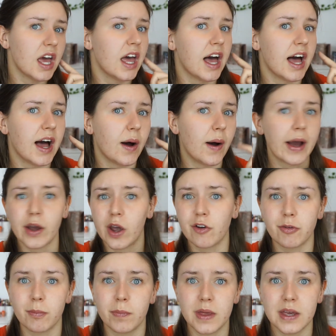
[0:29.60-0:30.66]
how I go
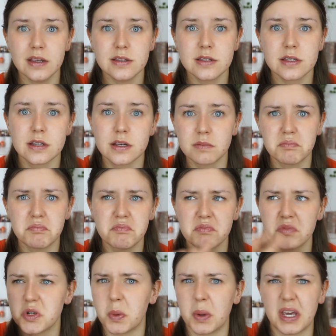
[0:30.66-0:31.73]
from this
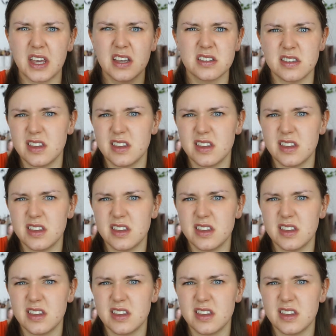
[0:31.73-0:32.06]
to I guess